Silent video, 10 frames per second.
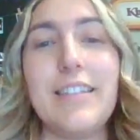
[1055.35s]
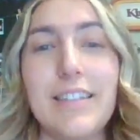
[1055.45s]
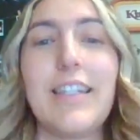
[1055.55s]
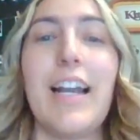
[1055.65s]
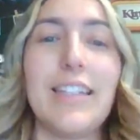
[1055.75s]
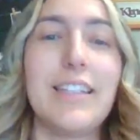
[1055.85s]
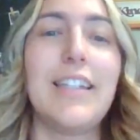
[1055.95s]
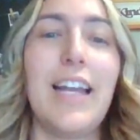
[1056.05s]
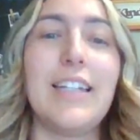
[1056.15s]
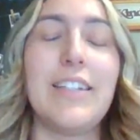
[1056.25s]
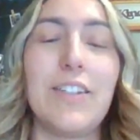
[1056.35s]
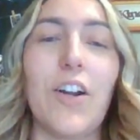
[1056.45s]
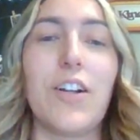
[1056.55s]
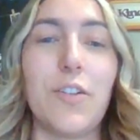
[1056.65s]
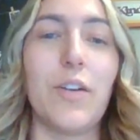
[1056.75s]
yes. Then it
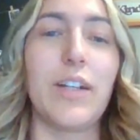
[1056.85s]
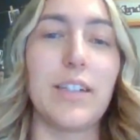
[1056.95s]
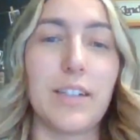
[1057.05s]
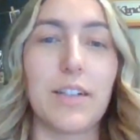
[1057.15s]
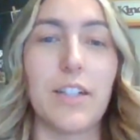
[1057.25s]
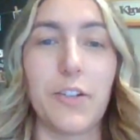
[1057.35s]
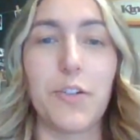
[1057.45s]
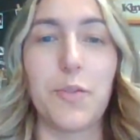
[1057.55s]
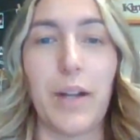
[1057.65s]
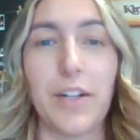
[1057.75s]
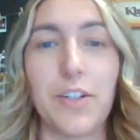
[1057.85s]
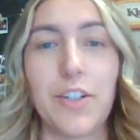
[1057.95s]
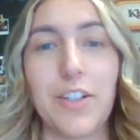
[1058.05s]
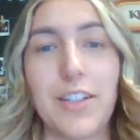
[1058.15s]
started going a little too much.